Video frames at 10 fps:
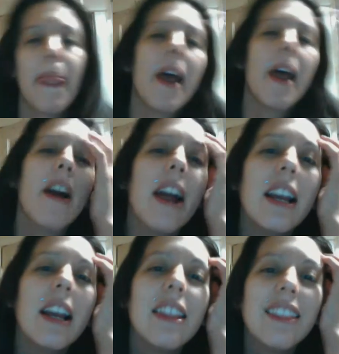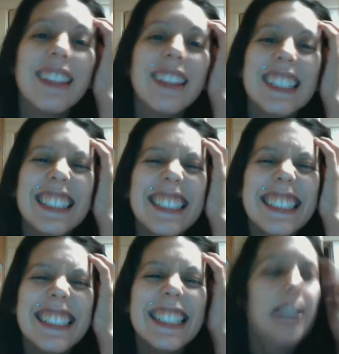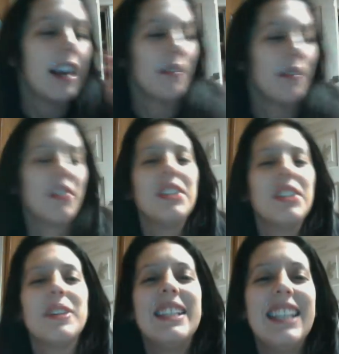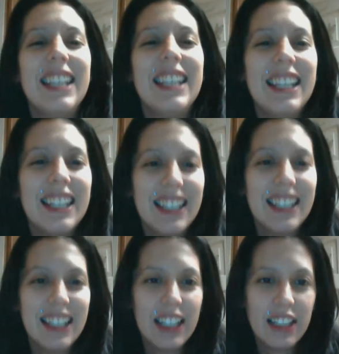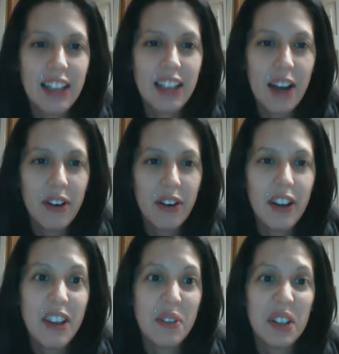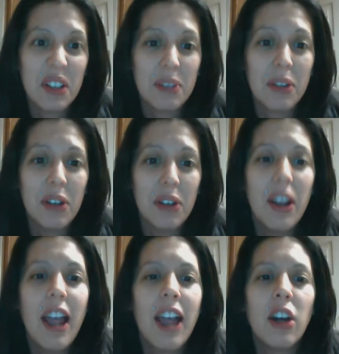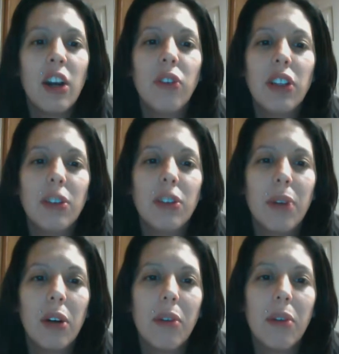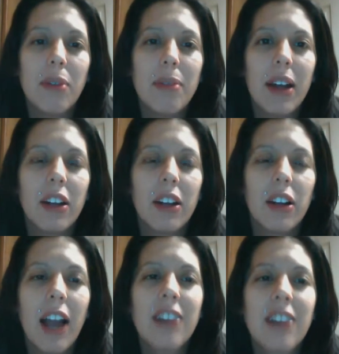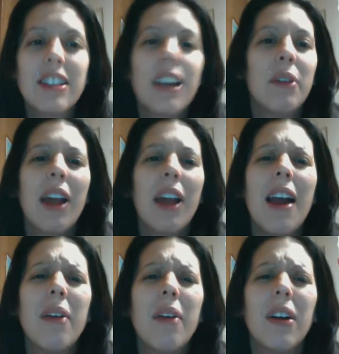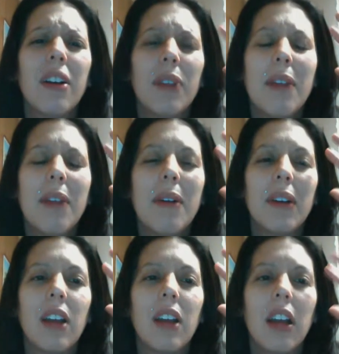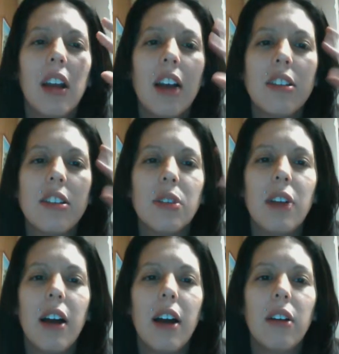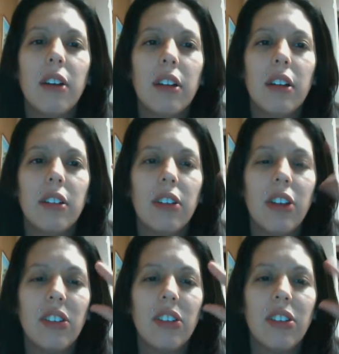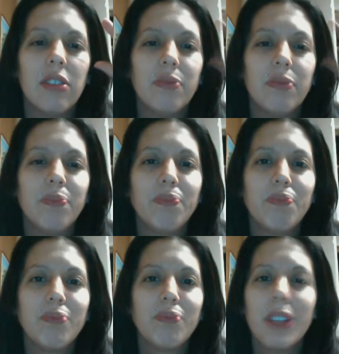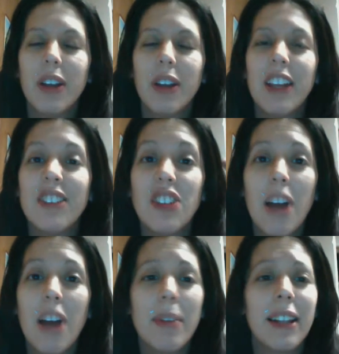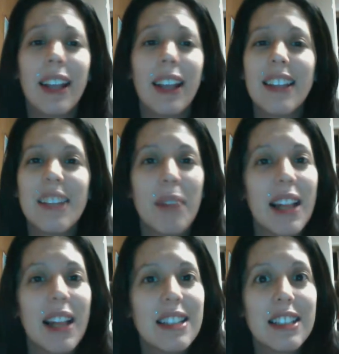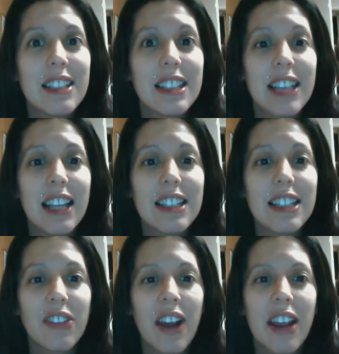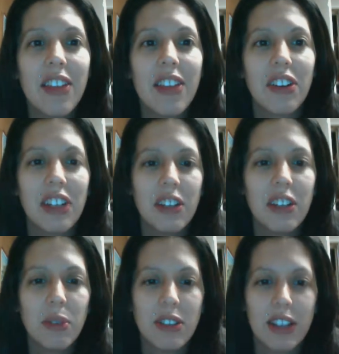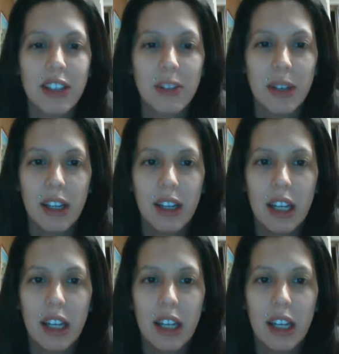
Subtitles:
All right, I'm going to finish my tea and take a shower and then work tomorrow, and hopefully tomorrow will be better. Actually, when I'm at work, I zone out, and it's a job, and like I said, my last day is Friday the 13th, which is next week.